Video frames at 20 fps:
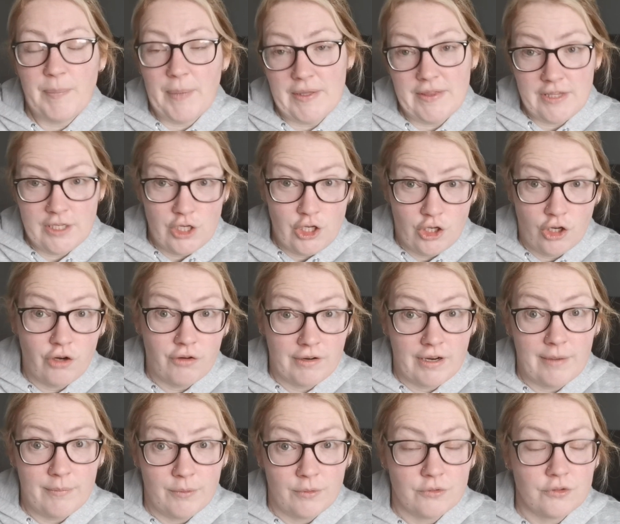bit that you could
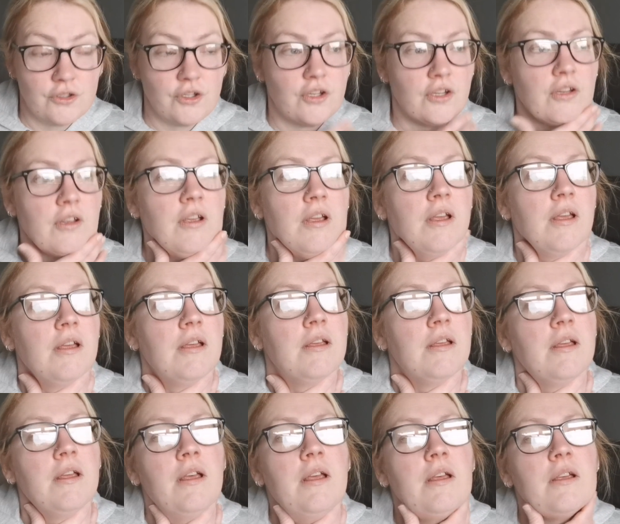grab onto.
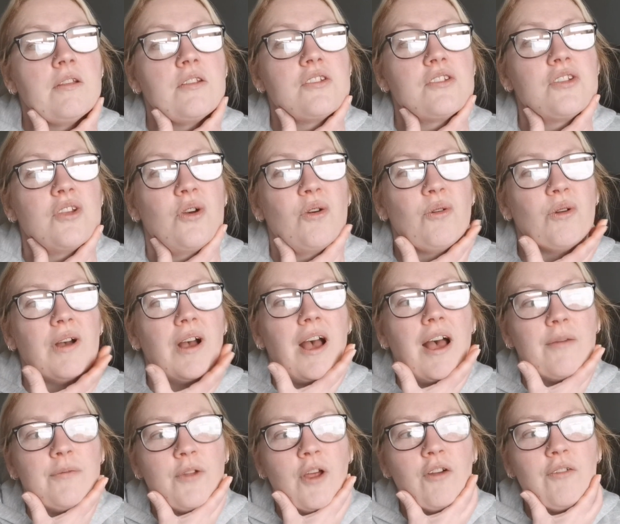So
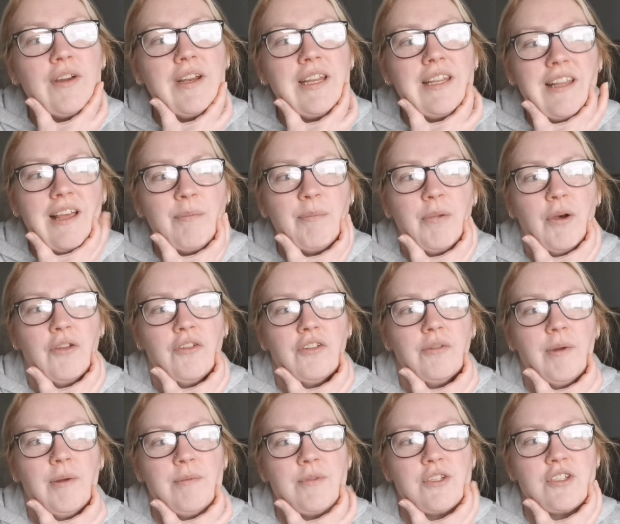I'm not really that
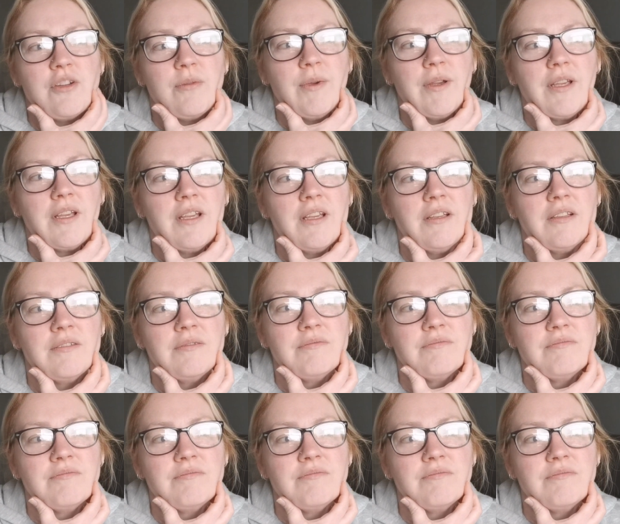bothered about my stomach,